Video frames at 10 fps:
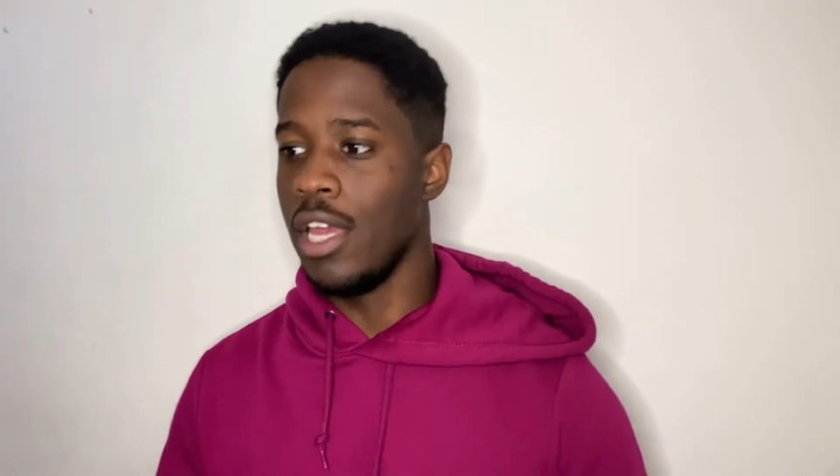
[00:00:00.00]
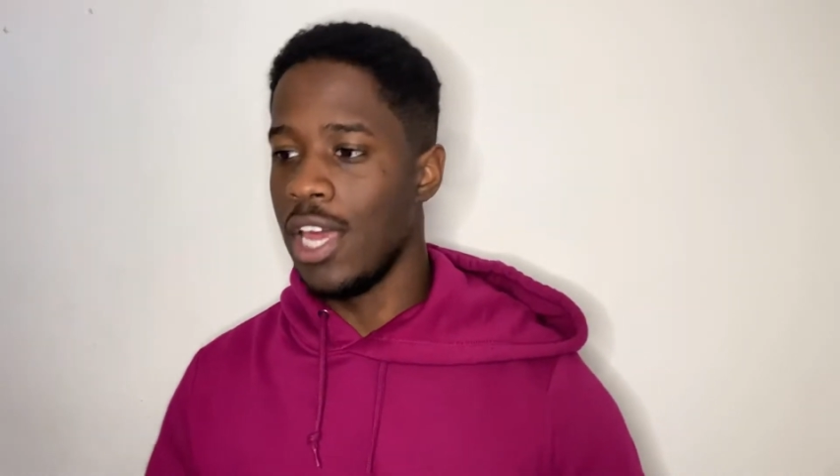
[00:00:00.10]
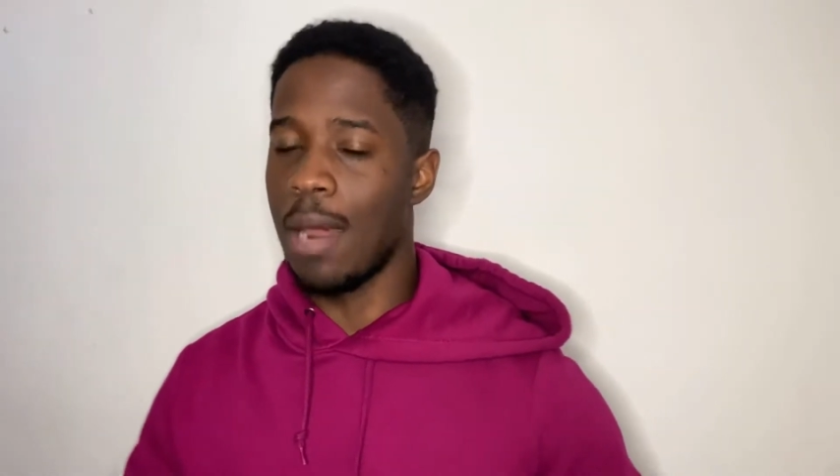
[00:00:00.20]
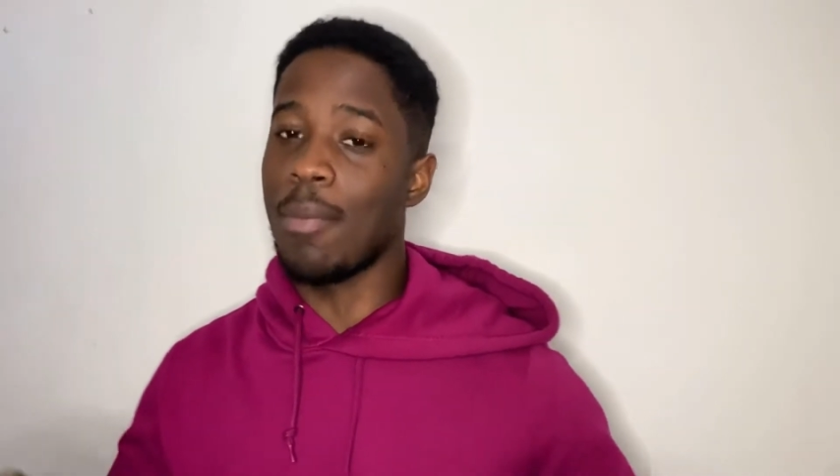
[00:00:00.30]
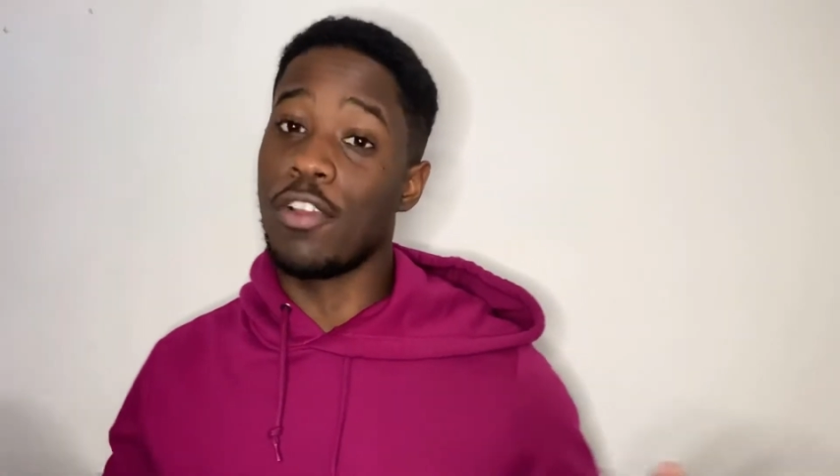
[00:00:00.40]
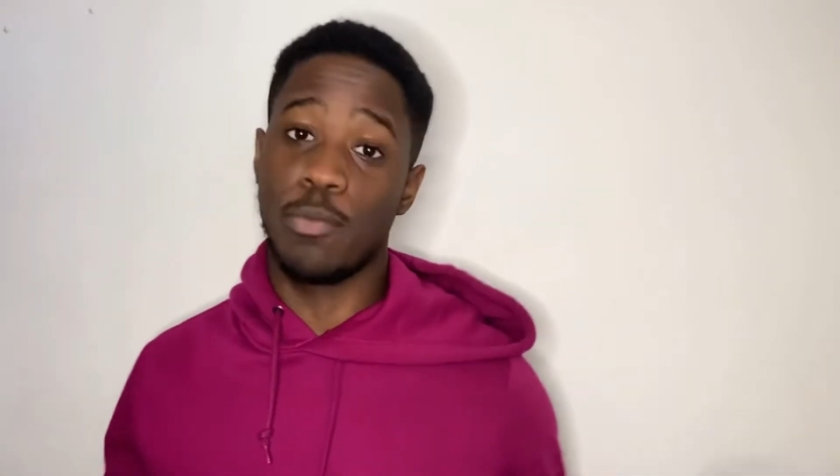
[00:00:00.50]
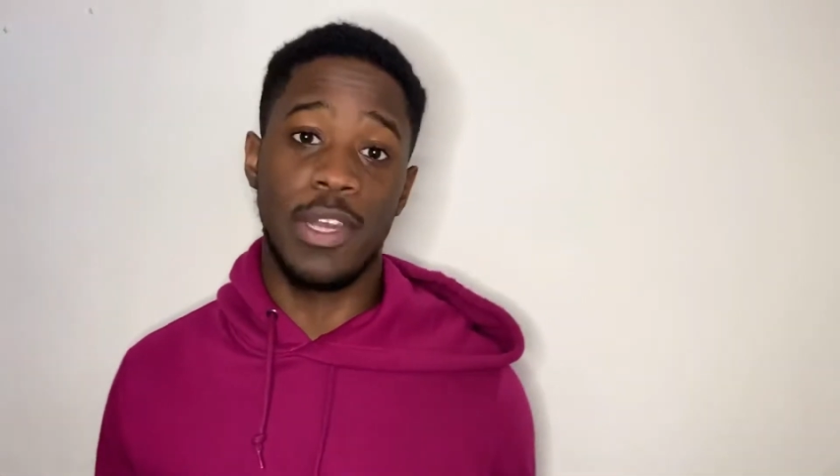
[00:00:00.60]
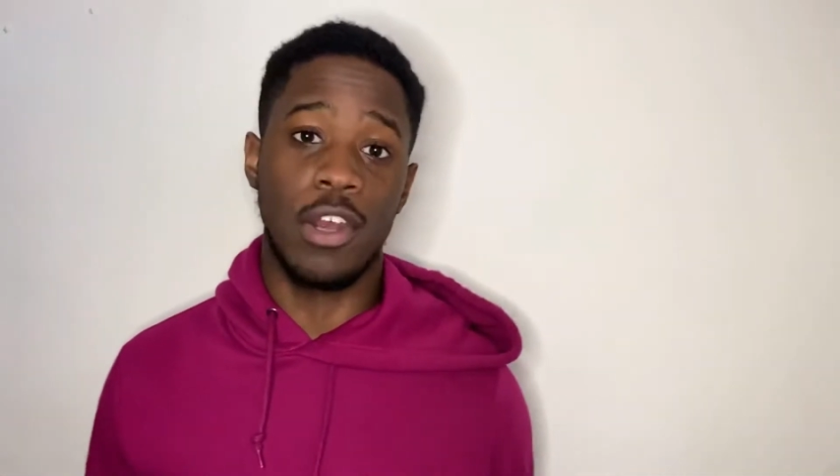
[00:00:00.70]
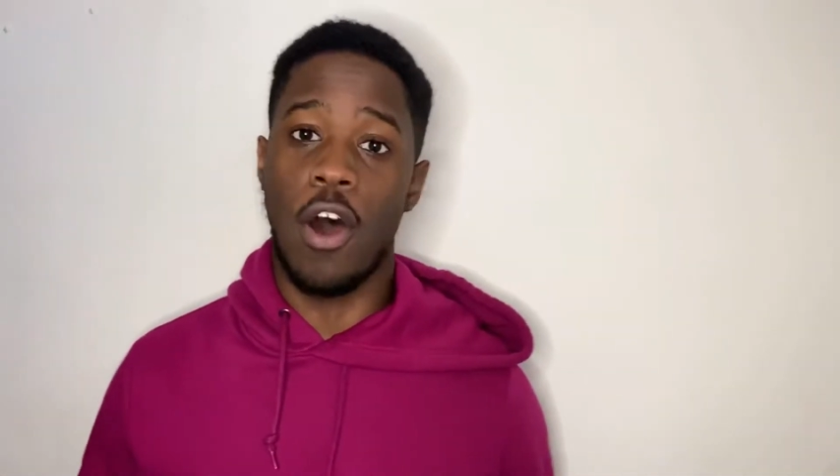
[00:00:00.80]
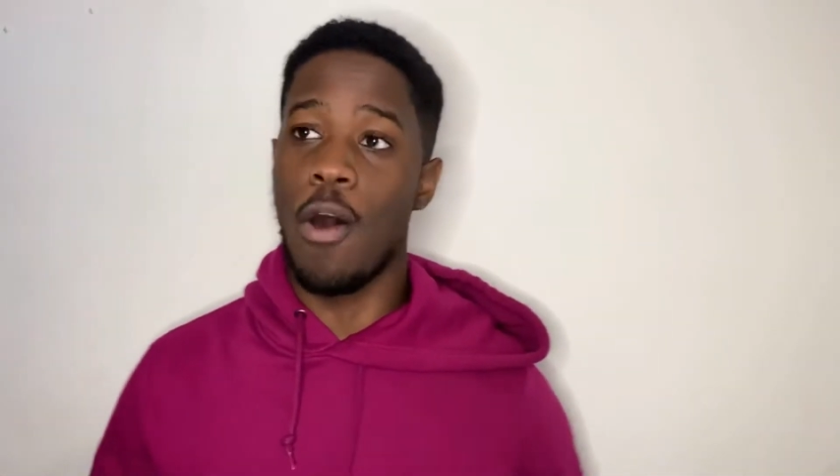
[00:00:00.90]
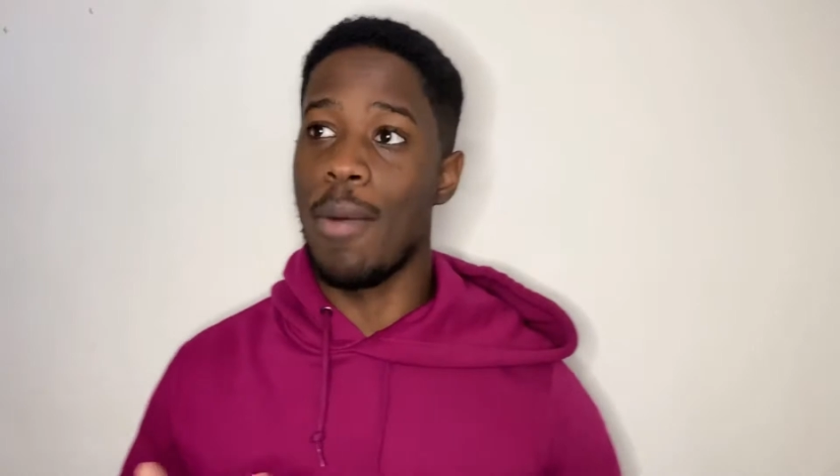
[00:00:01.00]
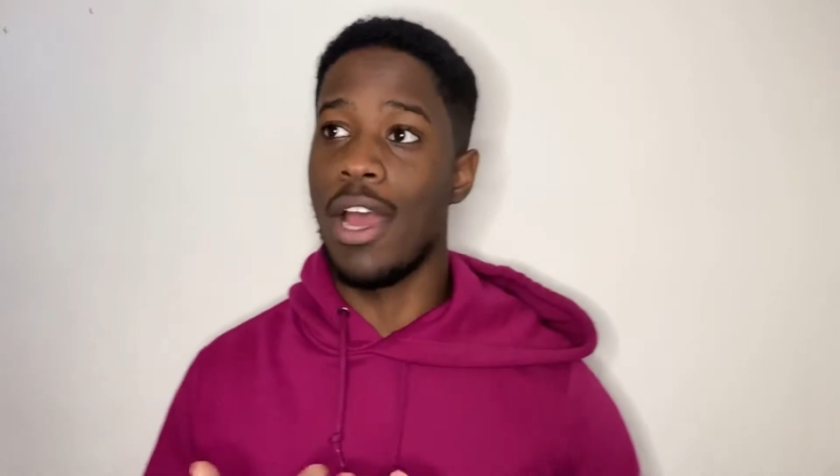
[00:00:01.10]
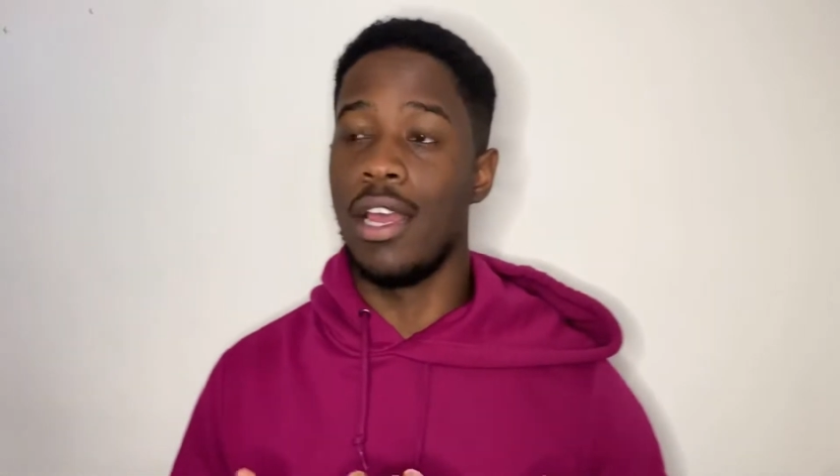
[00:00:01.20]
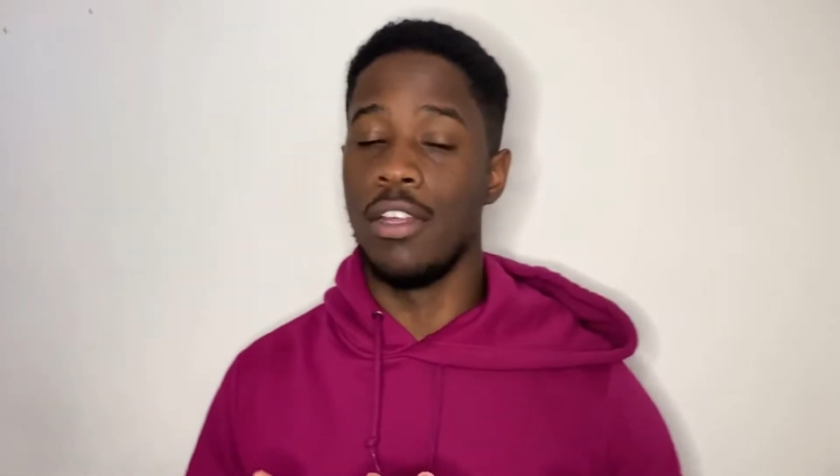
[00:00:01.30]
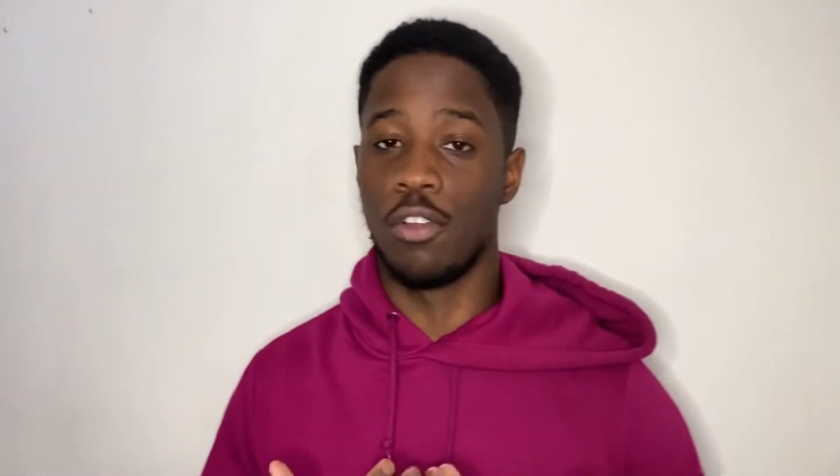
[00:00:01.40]
and I'm not speaking to all
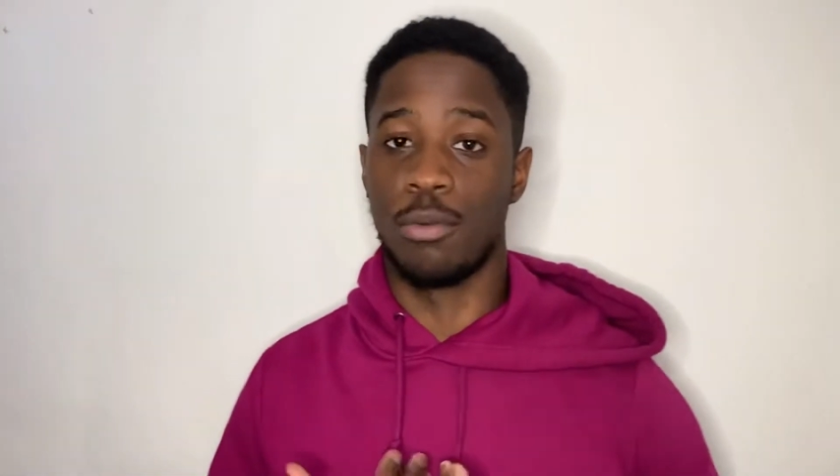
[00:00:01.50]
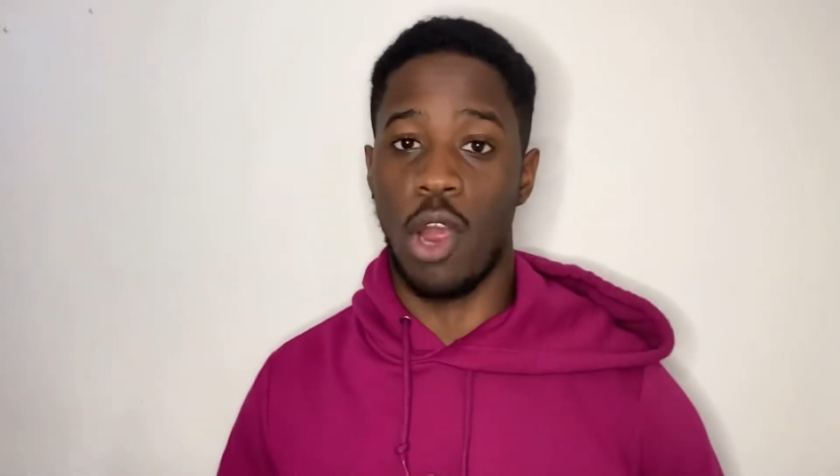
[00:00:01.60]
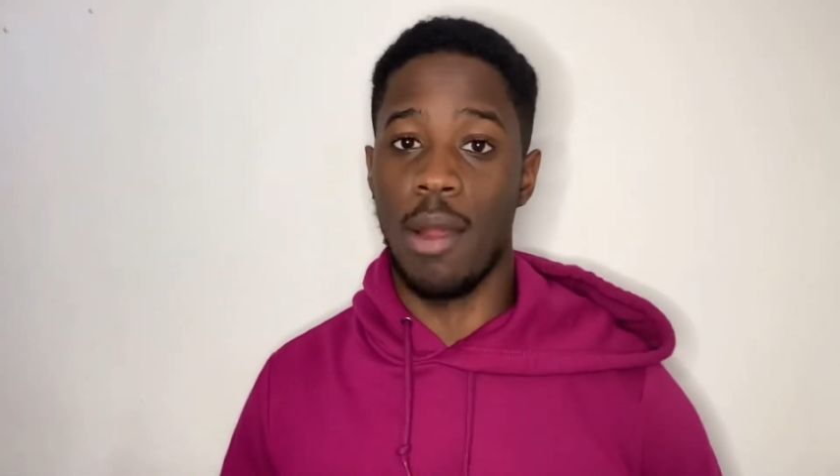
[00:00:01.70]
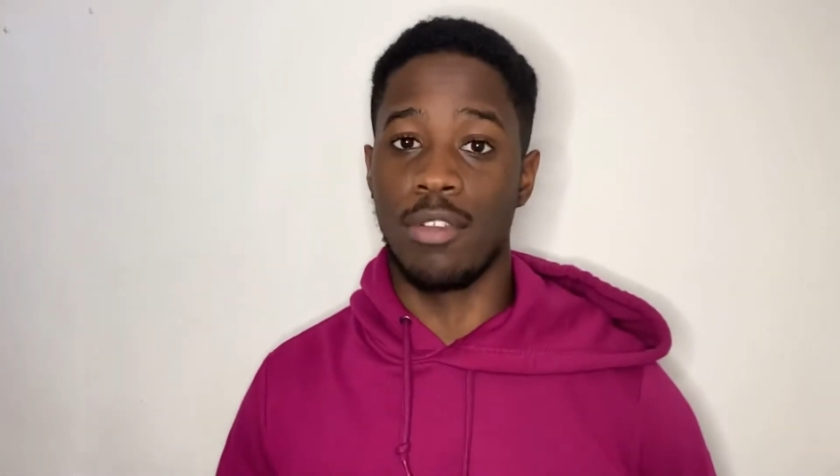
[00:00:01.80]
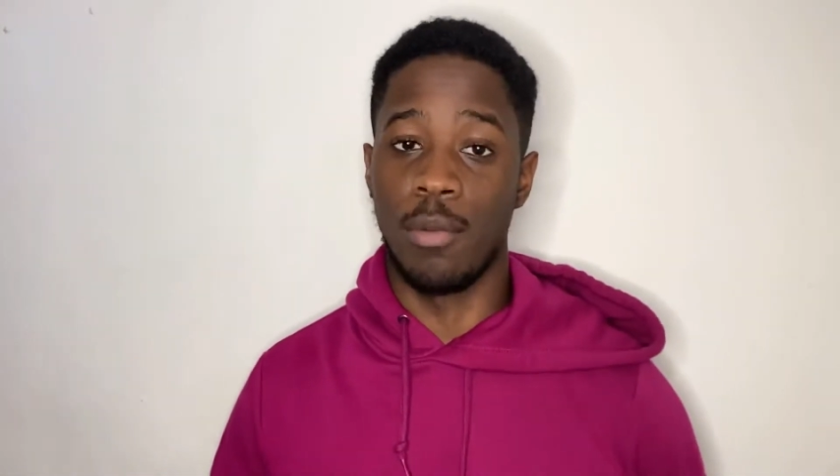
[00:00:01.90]
my subscribers.